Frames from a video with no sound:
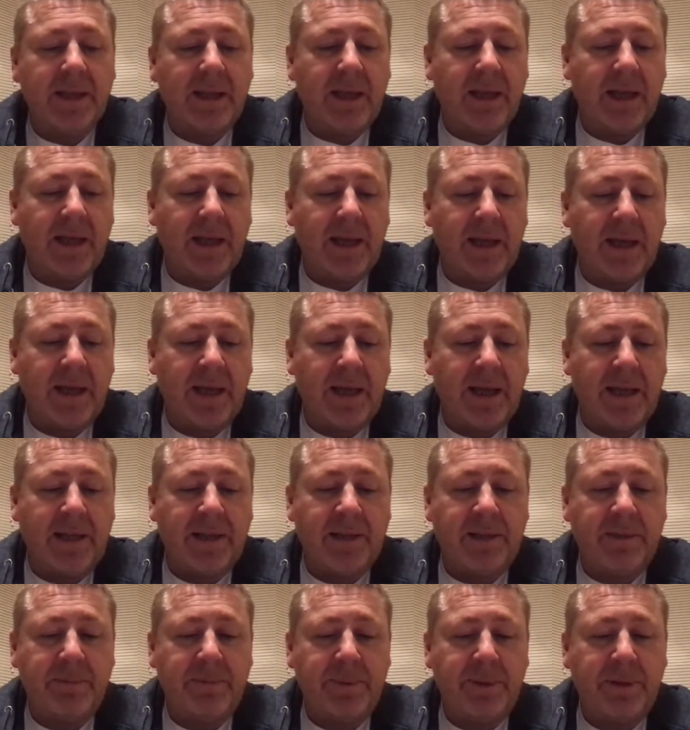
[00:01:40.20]
And
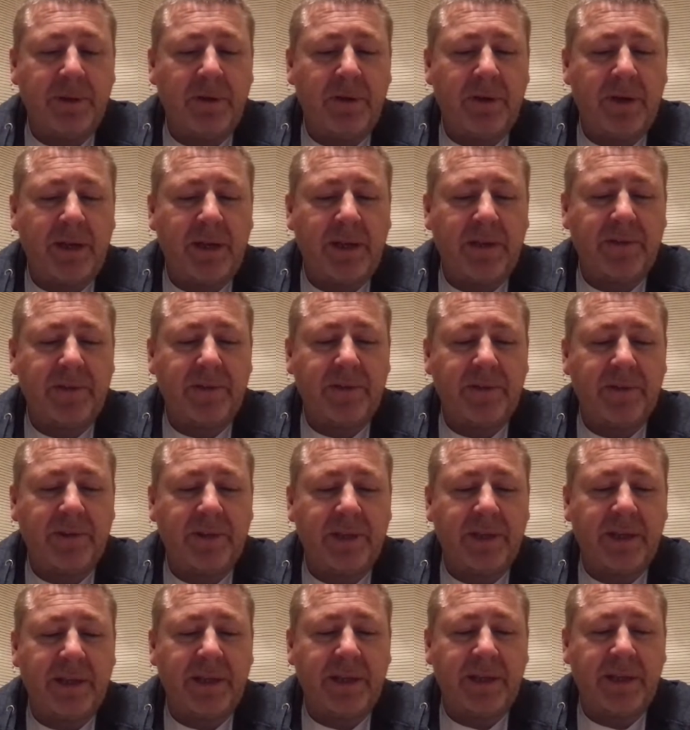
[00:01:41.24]
to be honest,
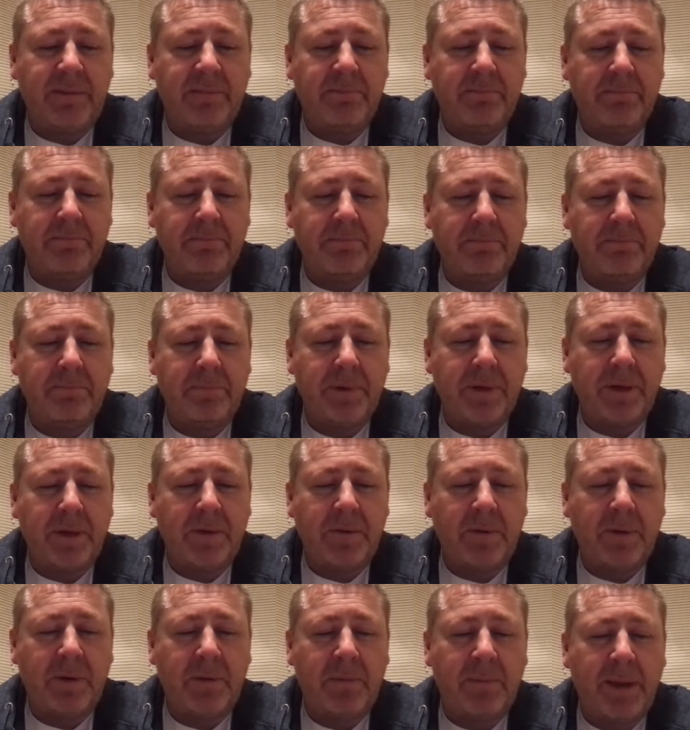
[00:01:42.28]
the
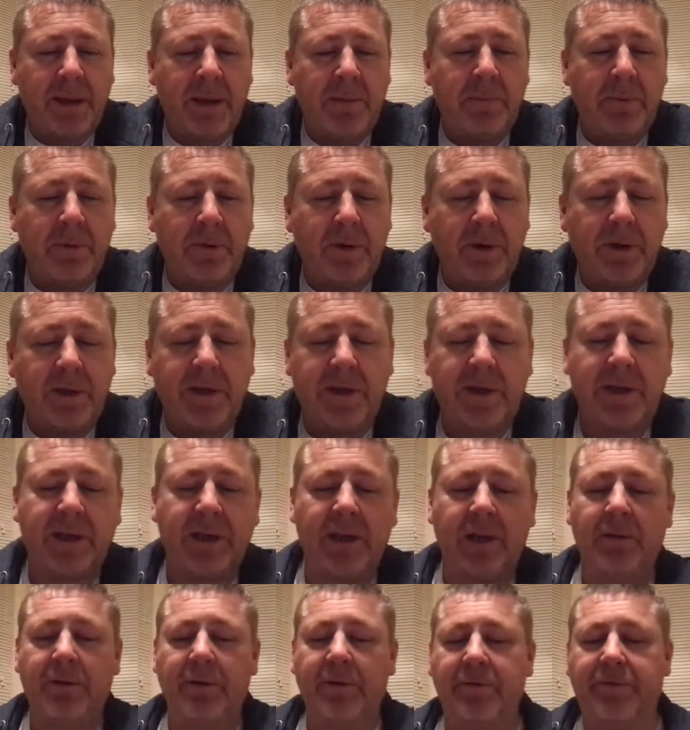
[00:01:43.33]
MacBook,
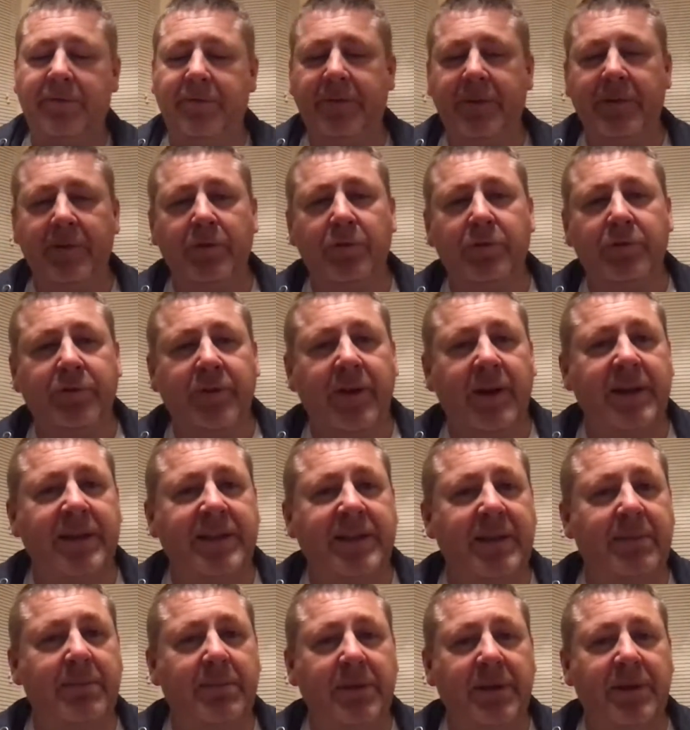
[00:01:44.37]
feels very
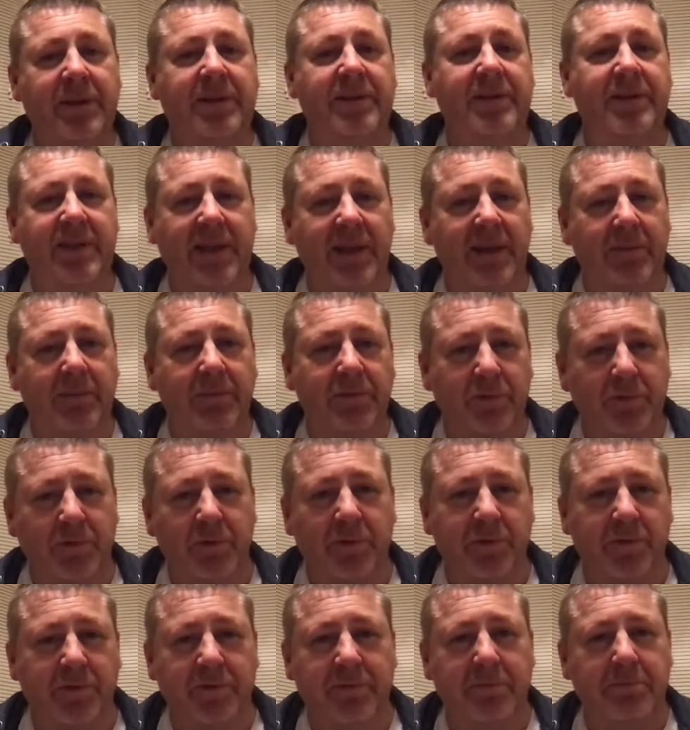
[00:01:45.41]
similar to the same
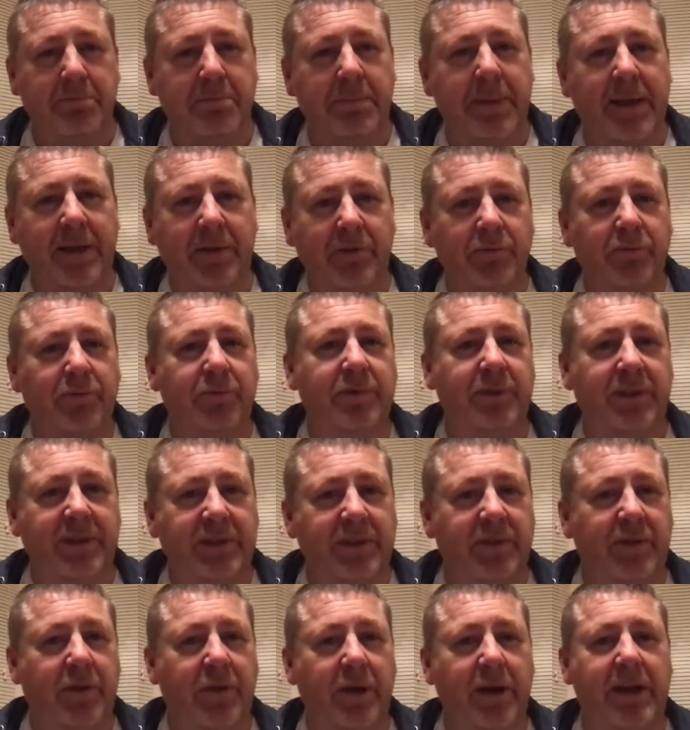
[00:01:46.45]
sort of metal
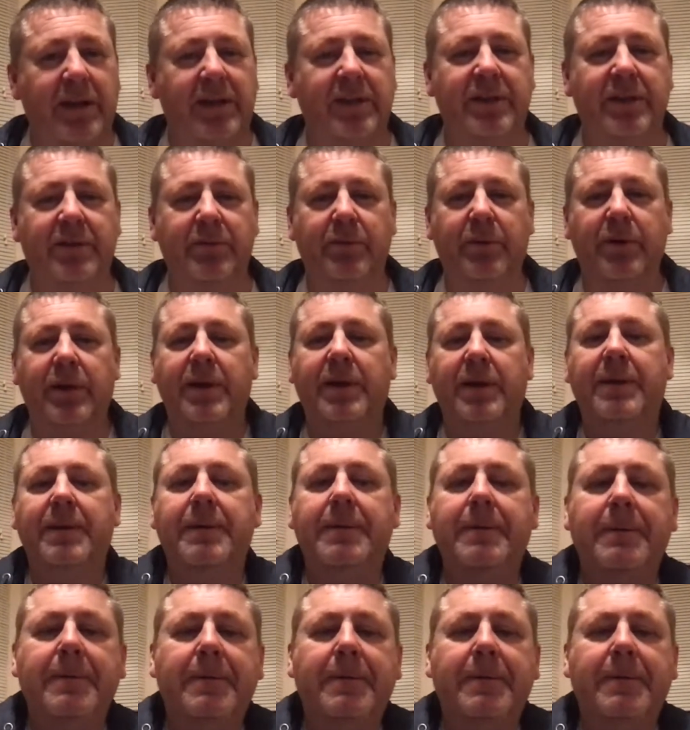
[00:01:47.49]
design, as it were.